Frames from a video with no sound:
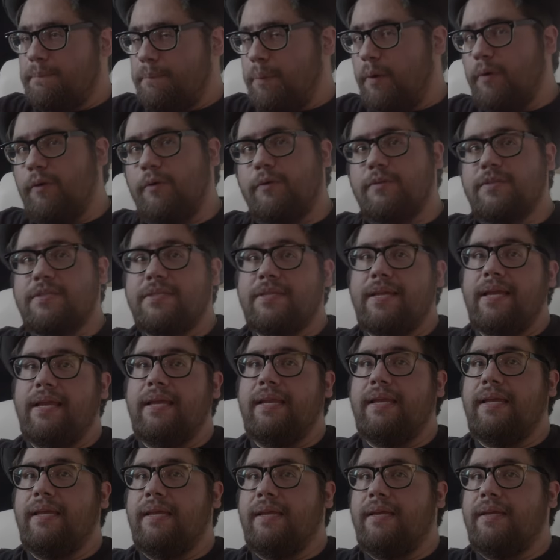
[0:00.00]

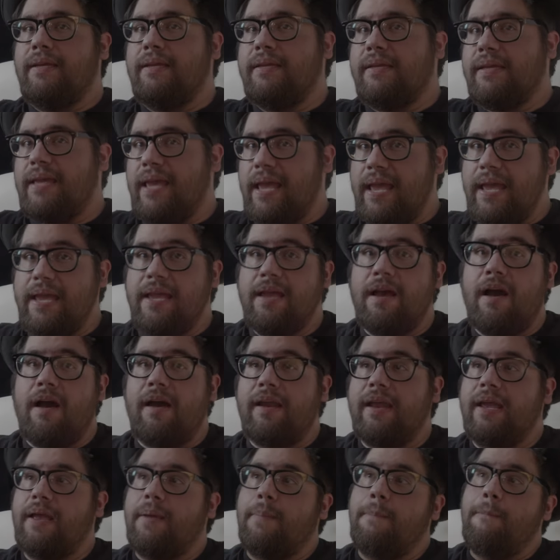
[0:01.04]
pulsating,
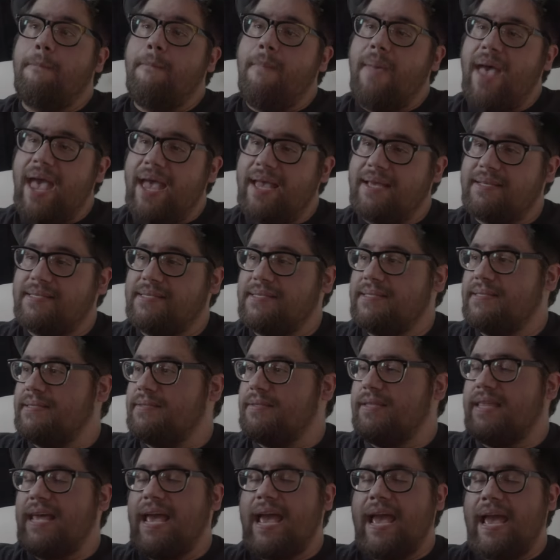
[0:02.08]
chaotic
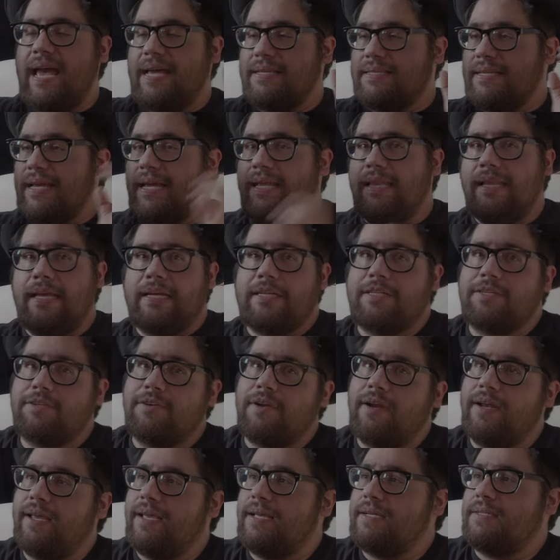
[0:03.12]
mess that has
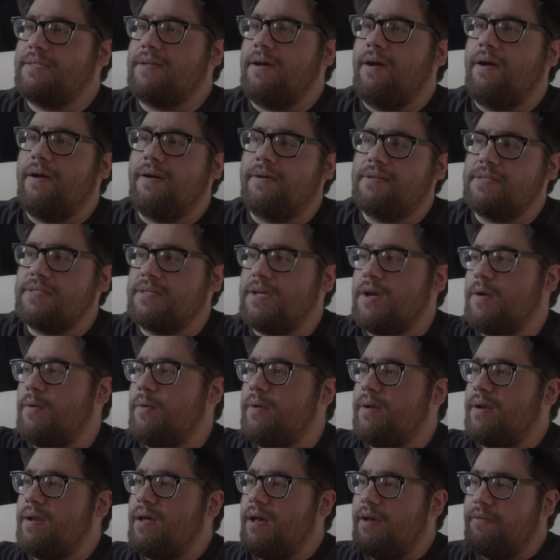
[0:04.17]
electronic guitars
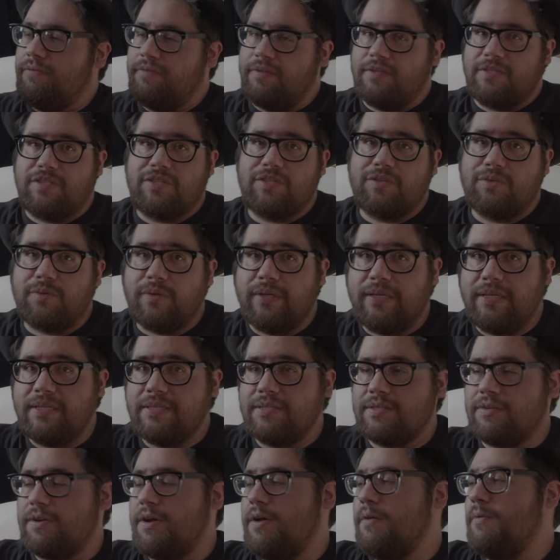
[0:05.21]
going off, the
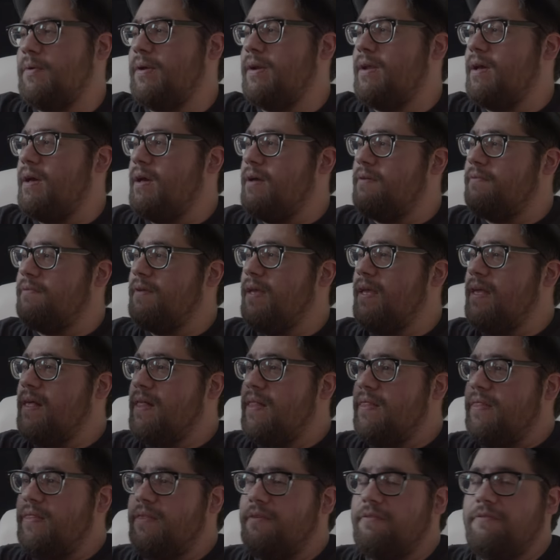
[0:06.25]
strings going off,
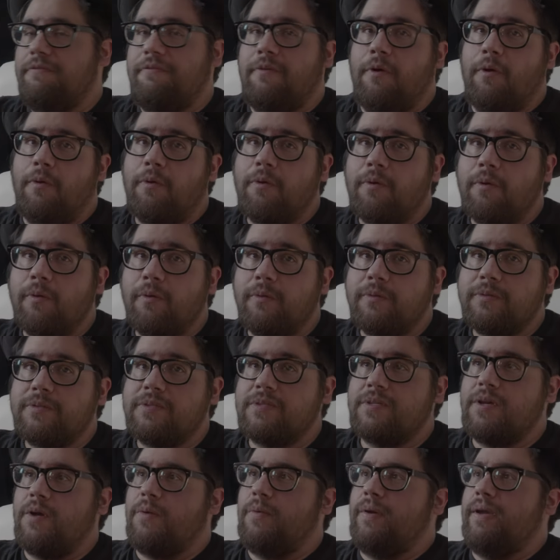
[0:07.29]
the
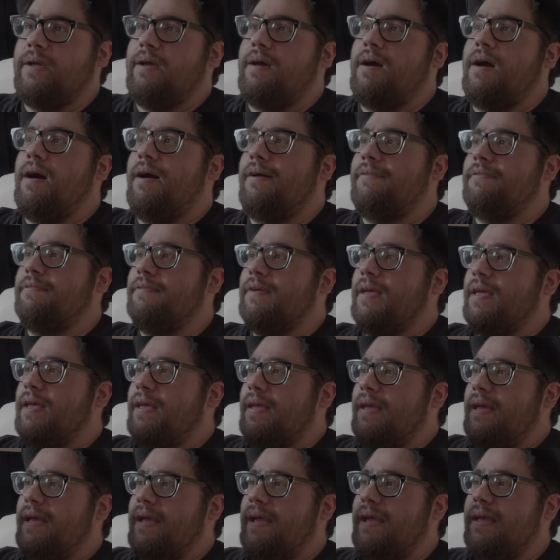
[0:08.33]
vocals going off,
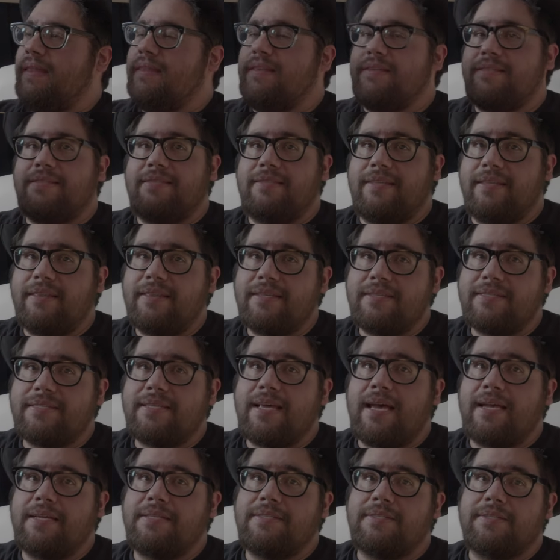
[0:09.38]
and the
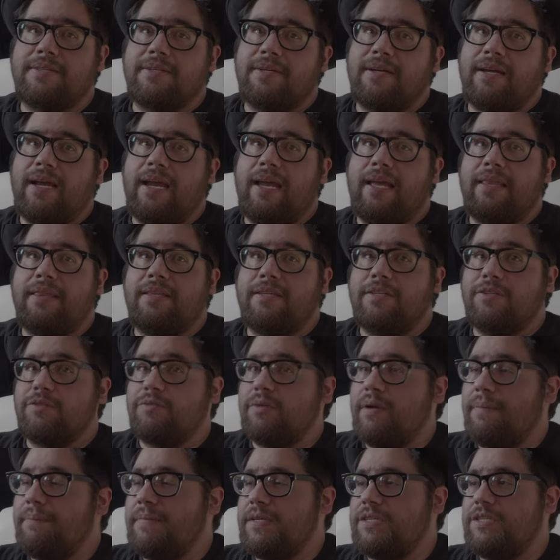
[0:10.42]
synthesizer and the
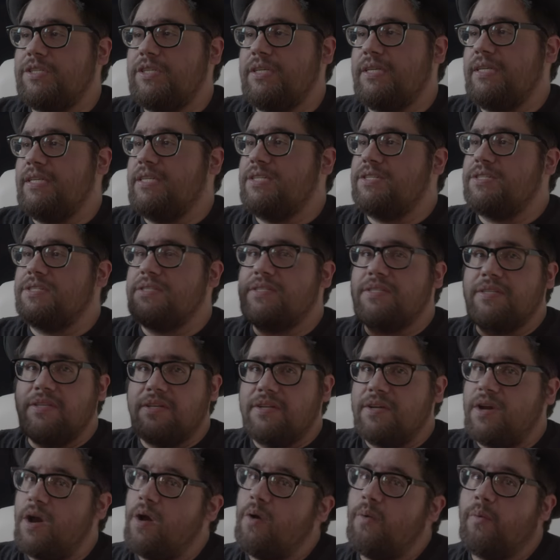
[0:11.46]
drum machine just
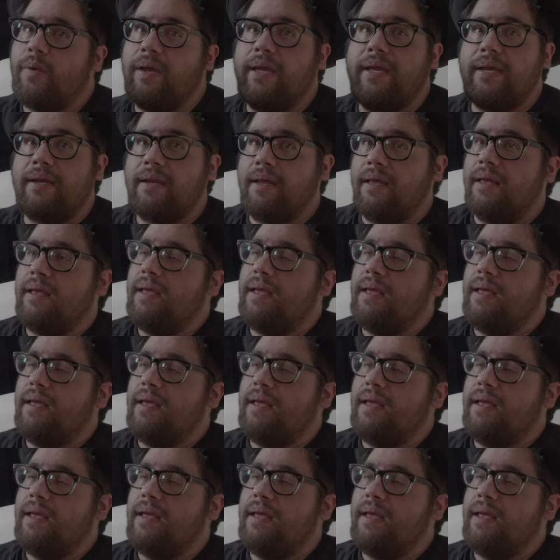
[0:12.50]
going.